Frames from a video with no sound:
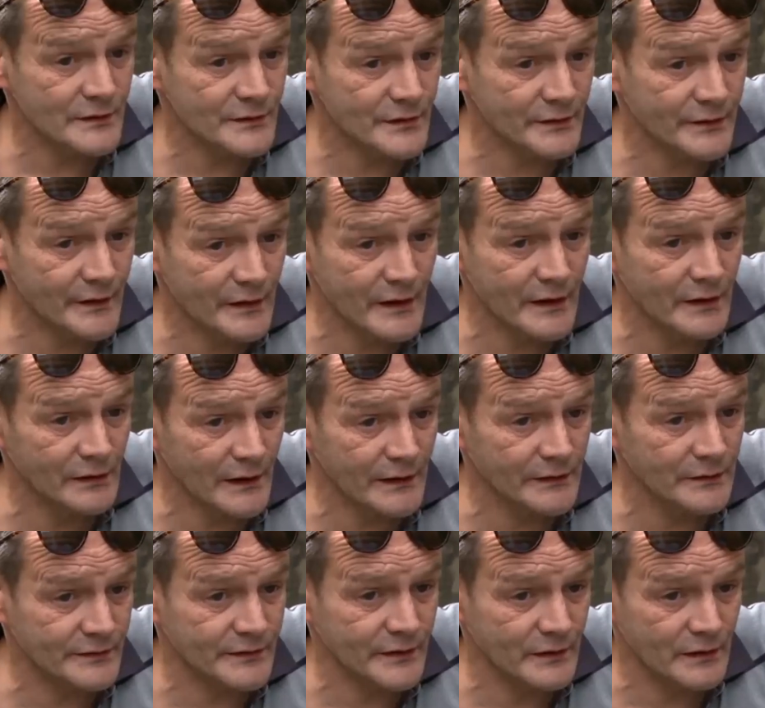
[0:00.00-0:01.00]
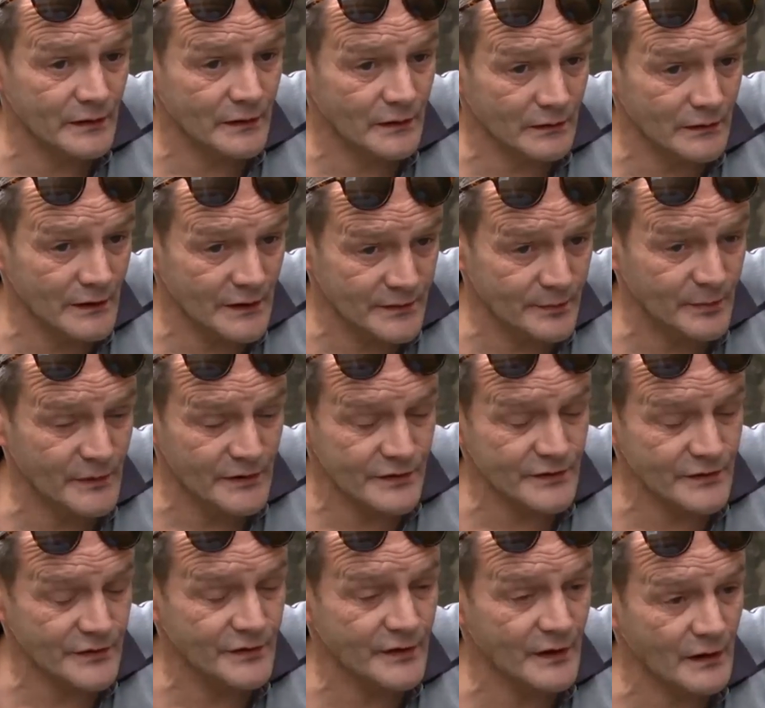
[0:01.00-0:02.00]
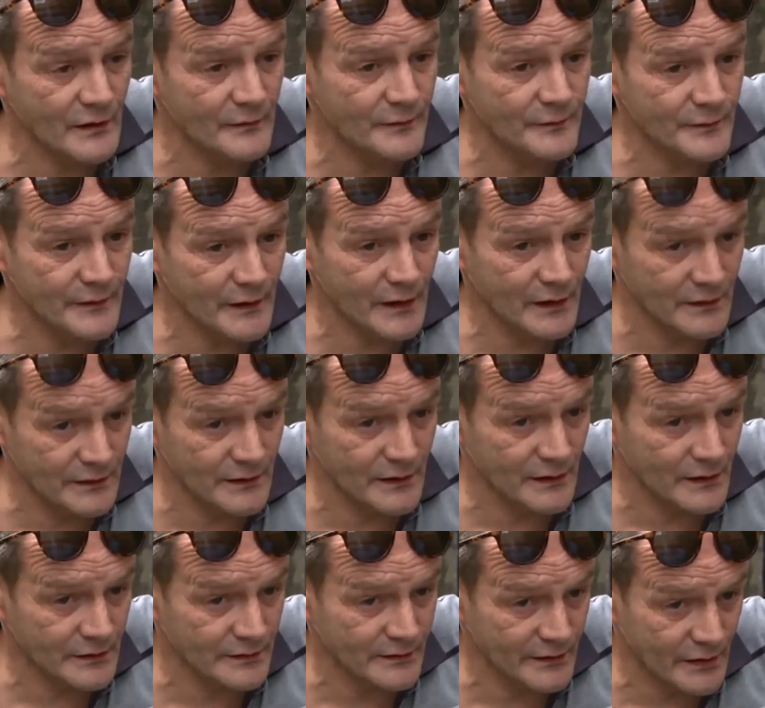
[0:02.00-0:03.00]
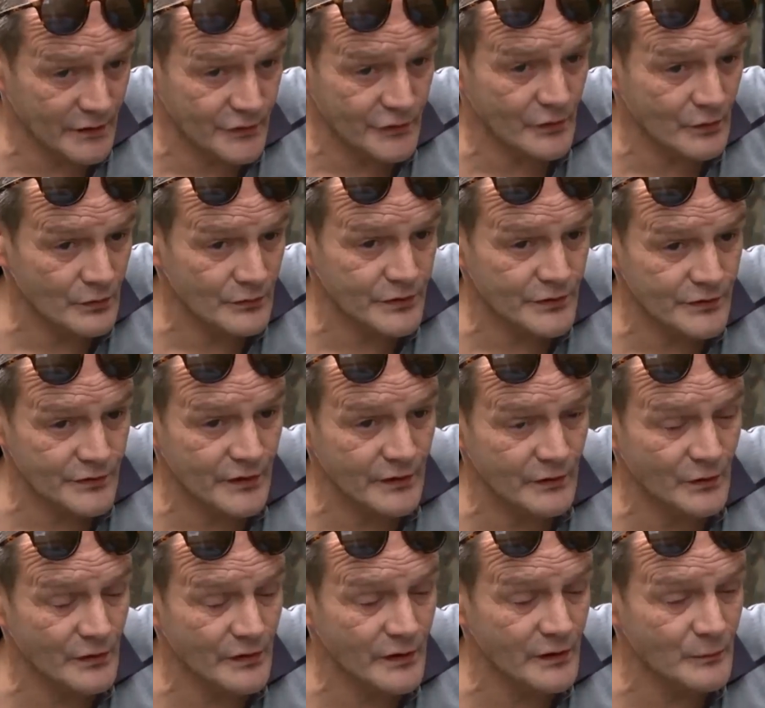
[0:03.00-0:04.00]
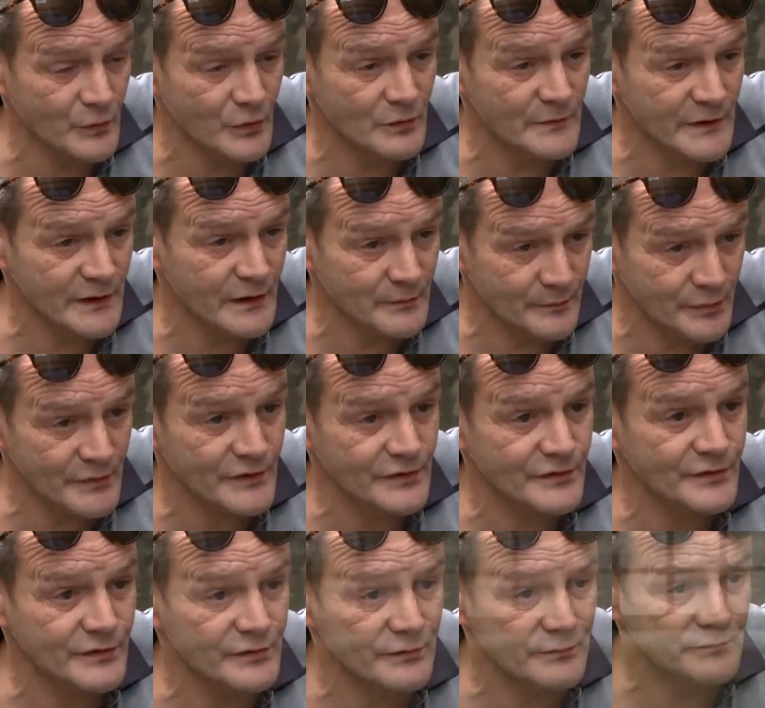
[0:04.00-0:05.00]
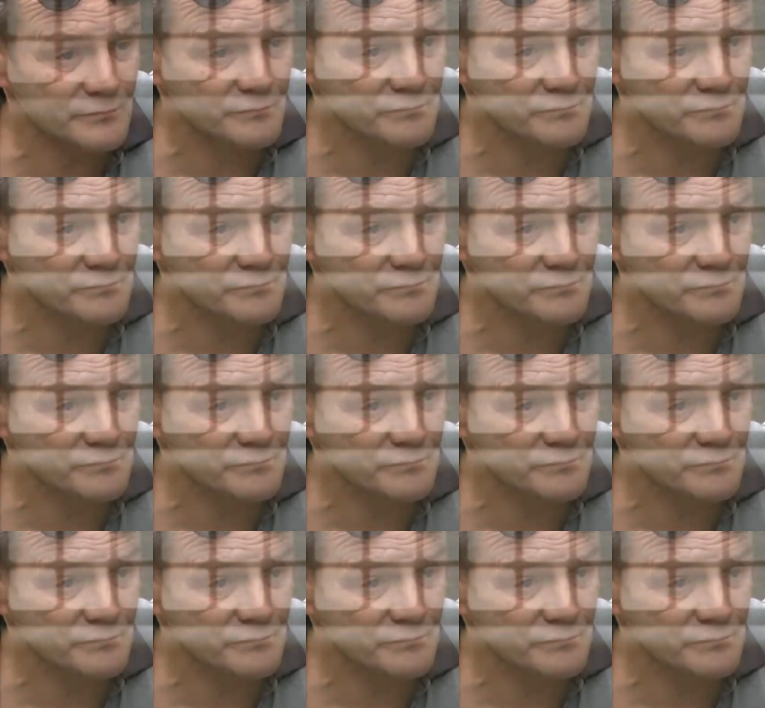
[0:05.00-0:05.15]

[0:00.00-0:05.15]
there's a direct link to less prison staff and the assaults that's going on at the moment in prisons.